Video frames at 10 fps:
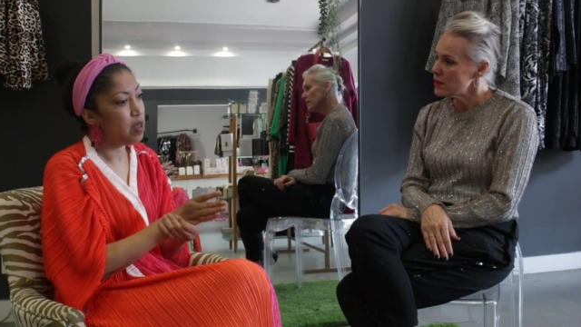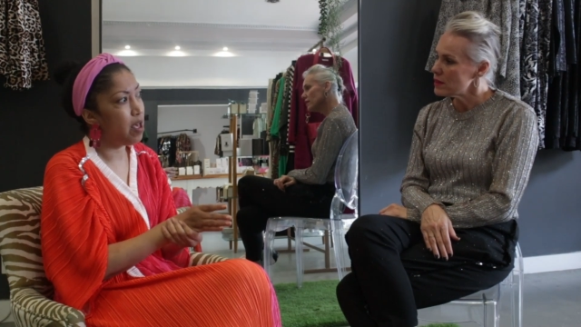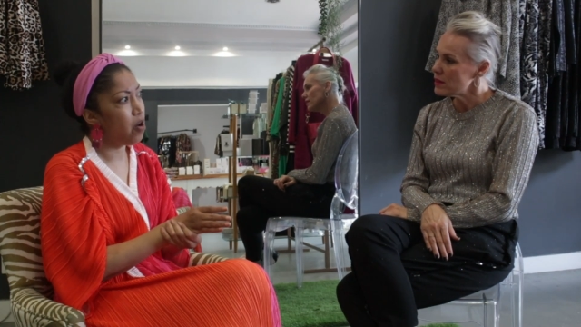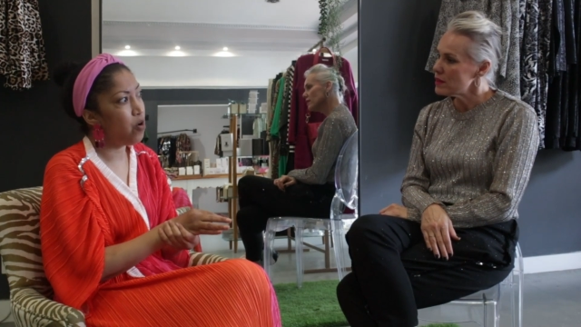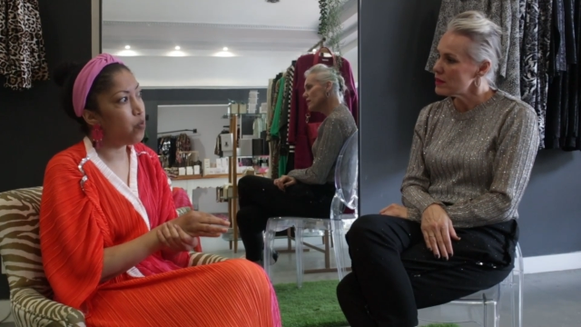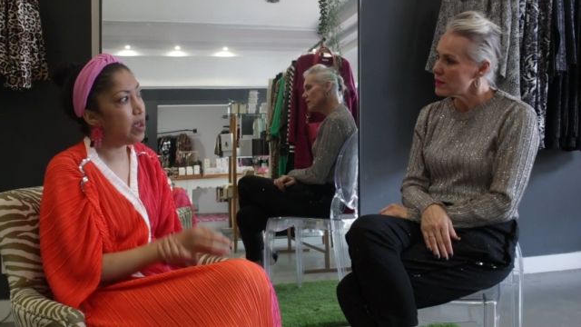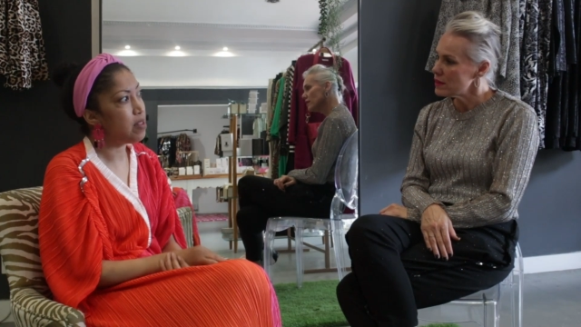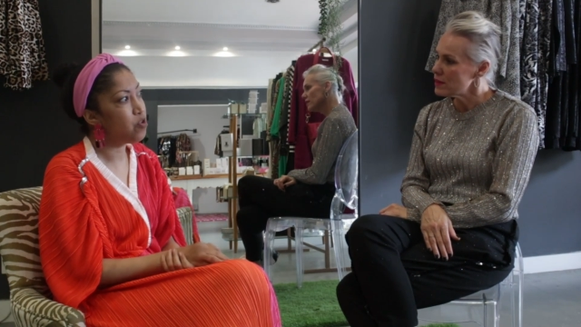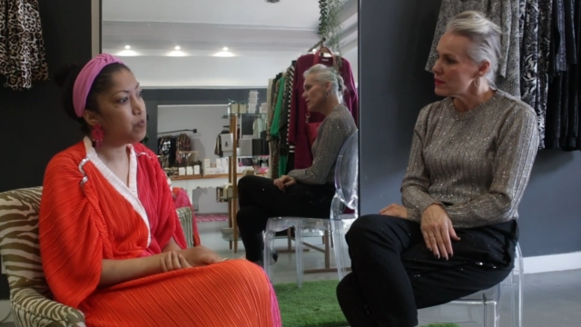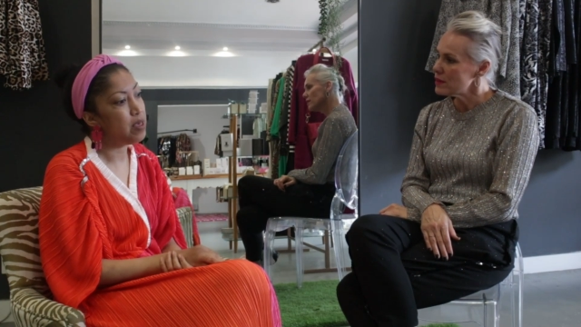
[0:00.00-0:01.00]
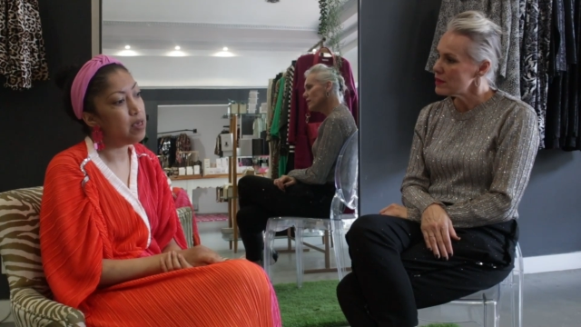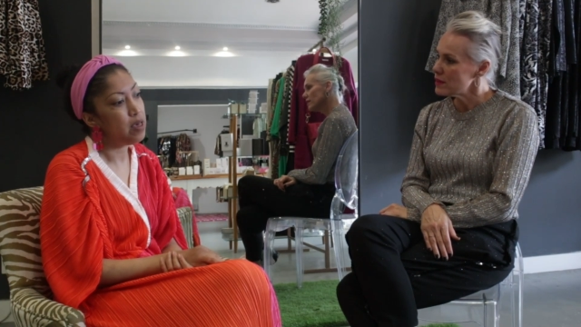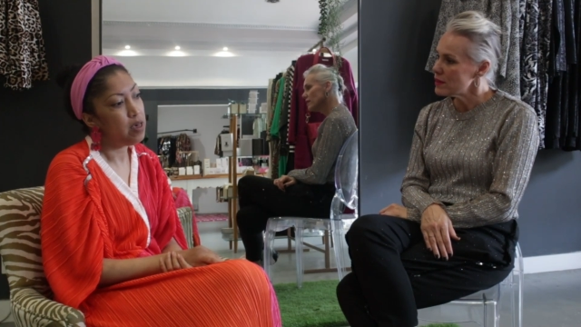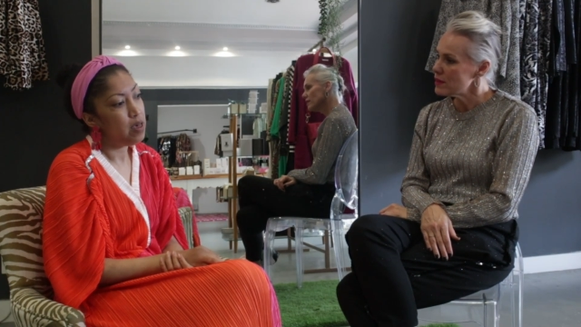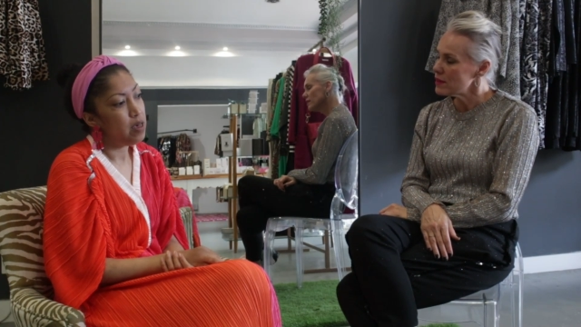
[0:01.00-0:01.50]
Speaker 1: They can't wait to
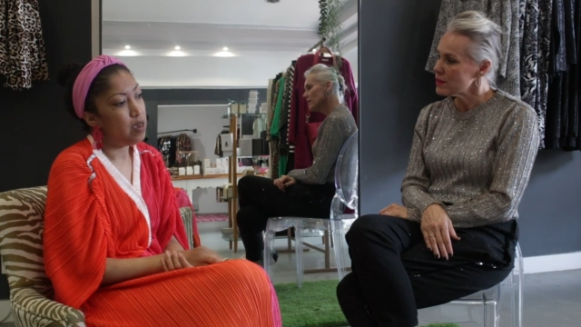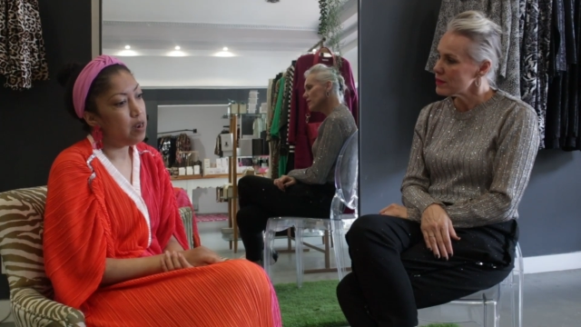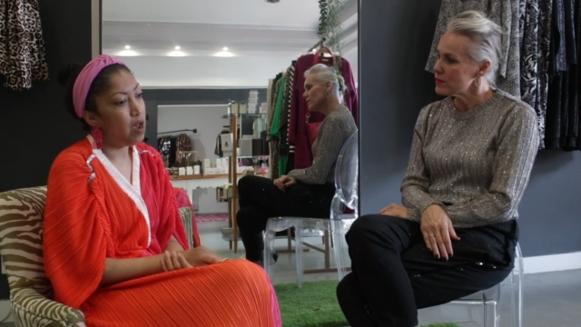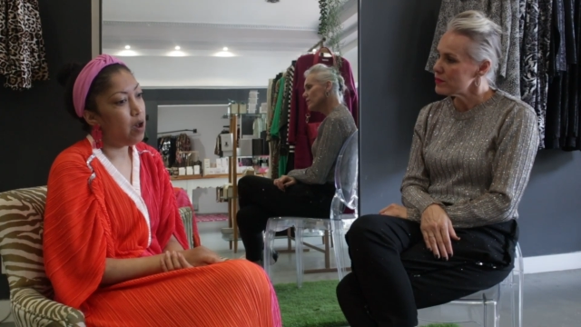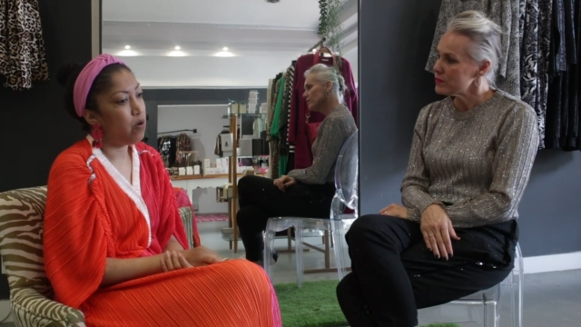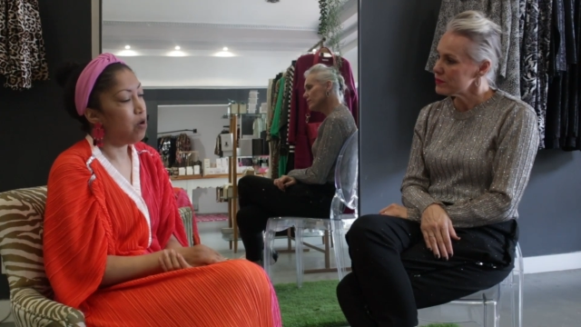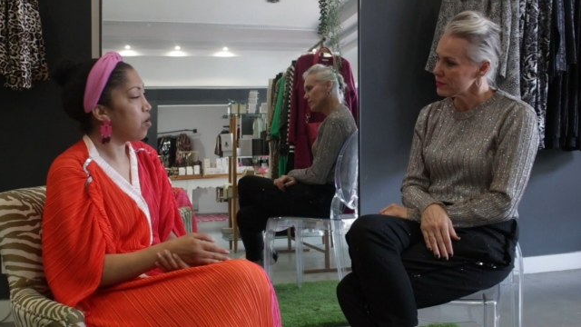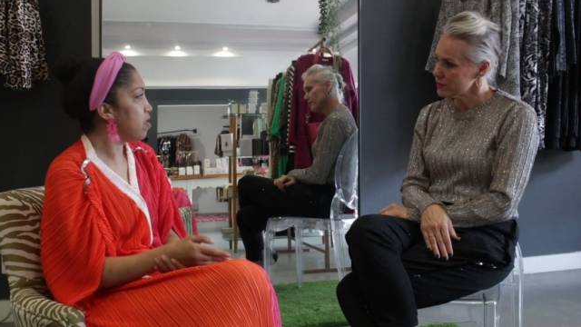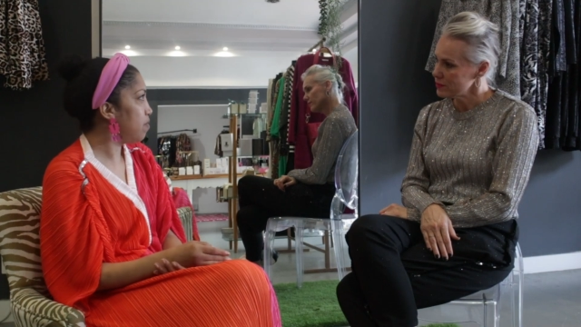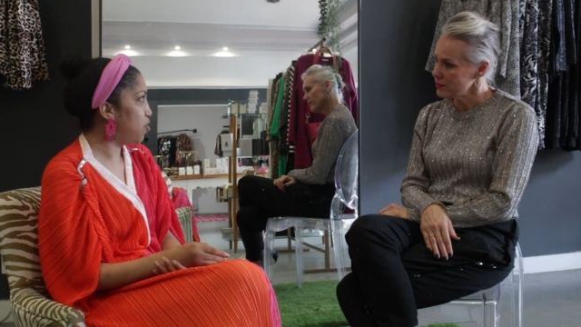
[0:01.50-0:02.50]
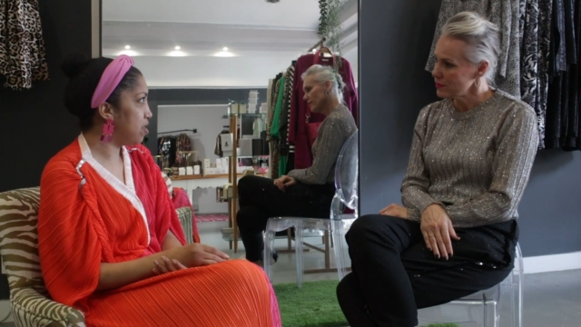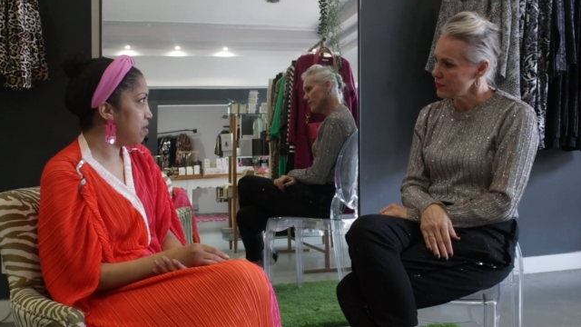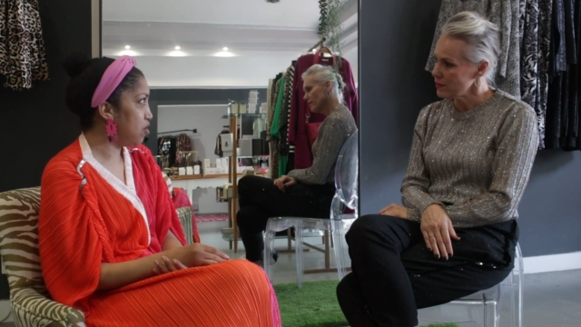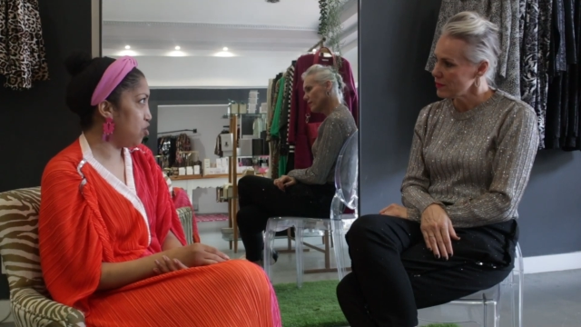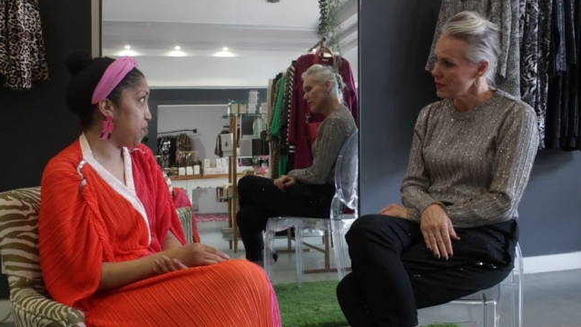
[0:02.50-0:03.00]
be in our local
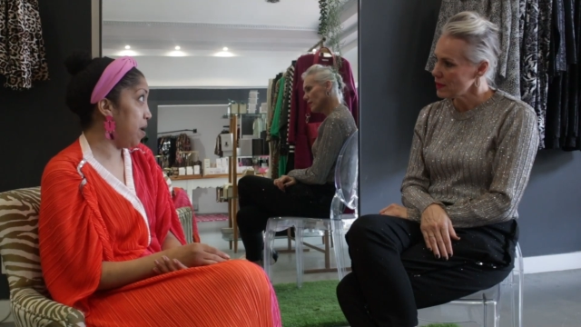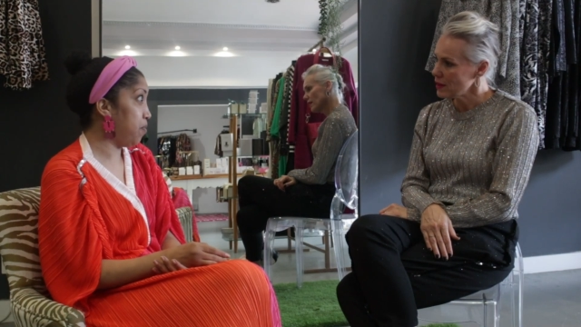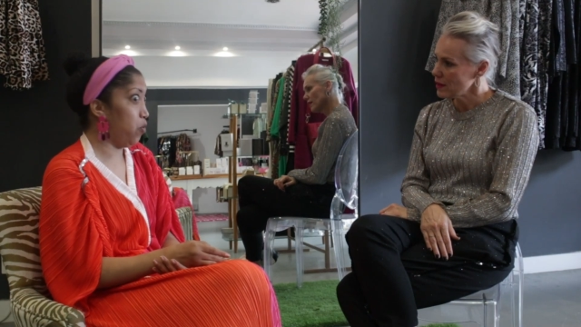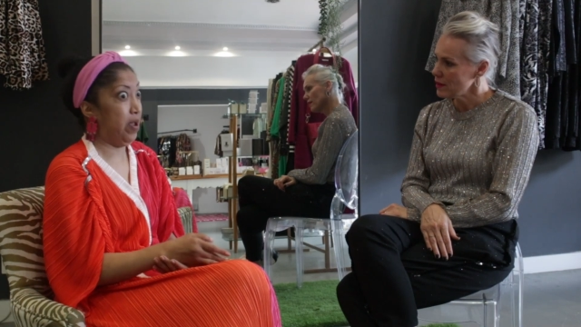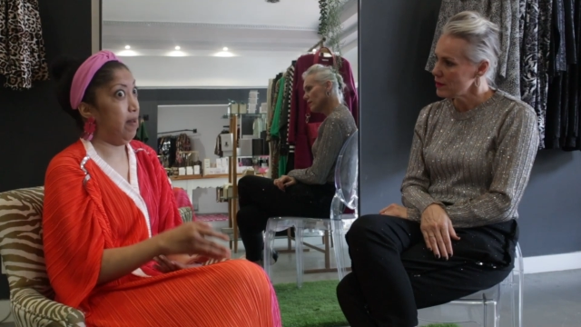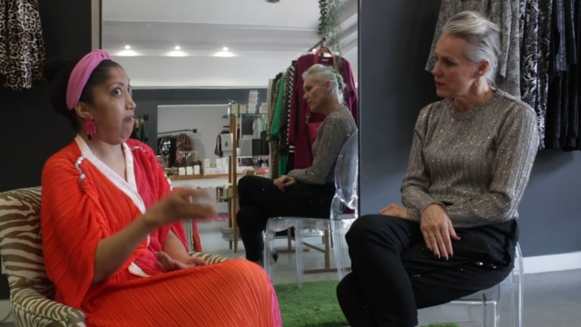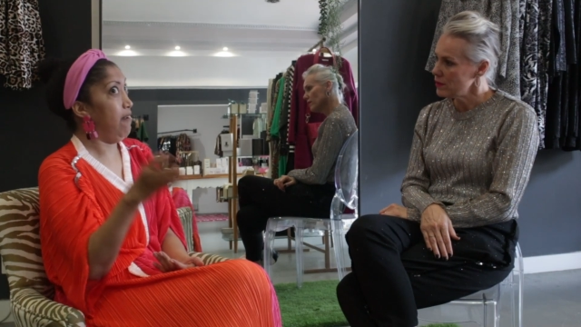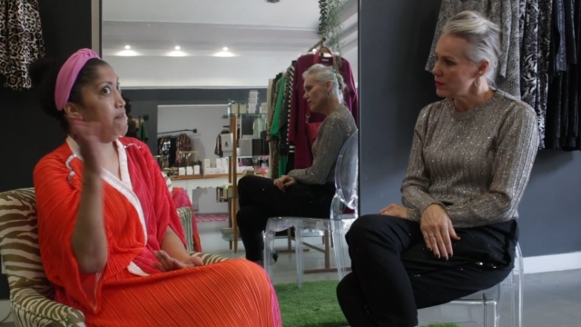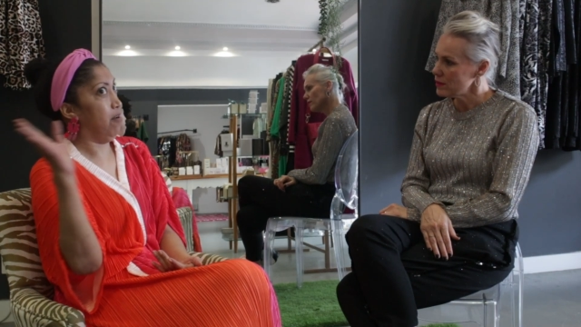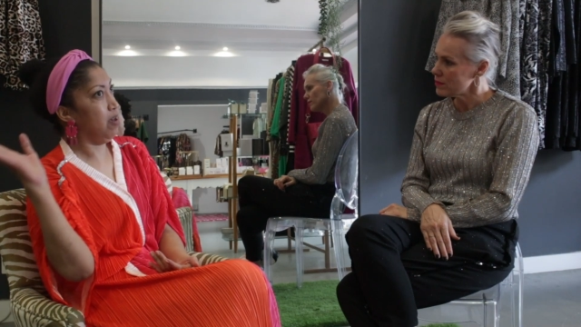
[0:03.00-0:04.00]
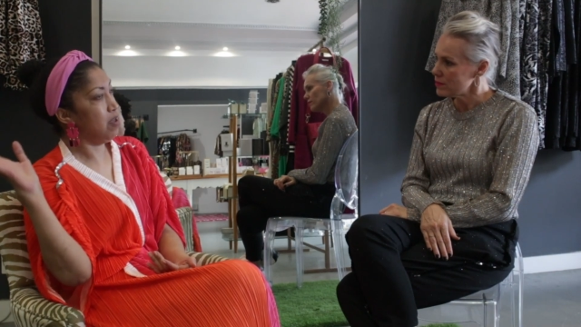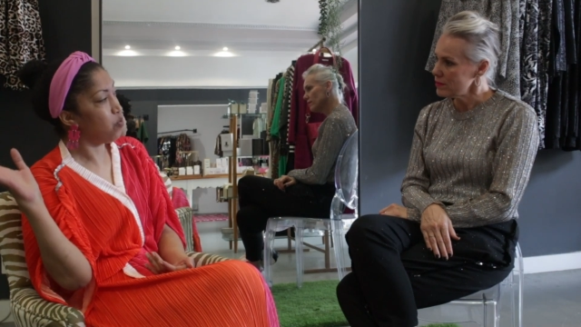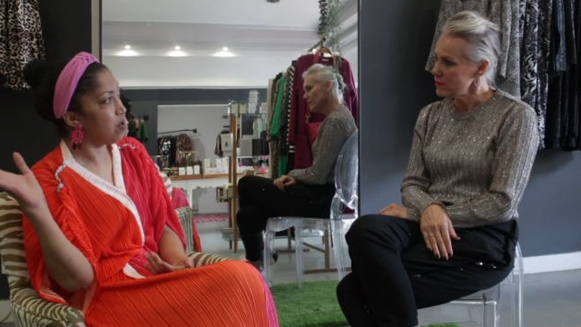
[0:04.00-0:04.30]
community newspaper whenever it